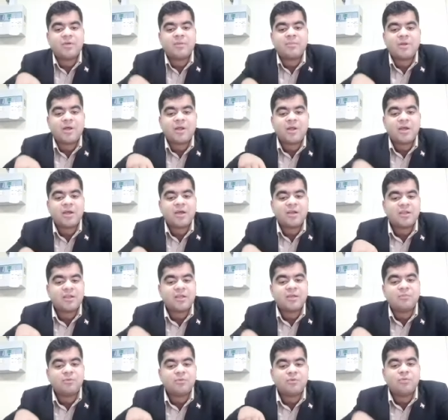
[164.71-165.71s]
Imran Khan
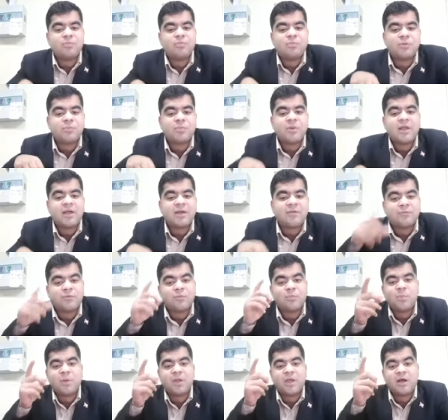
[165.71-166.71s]
came you people have
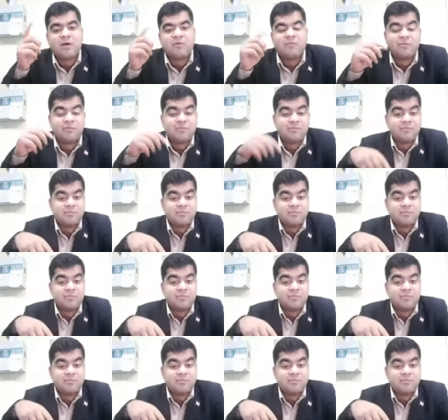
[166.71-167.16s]
to pay off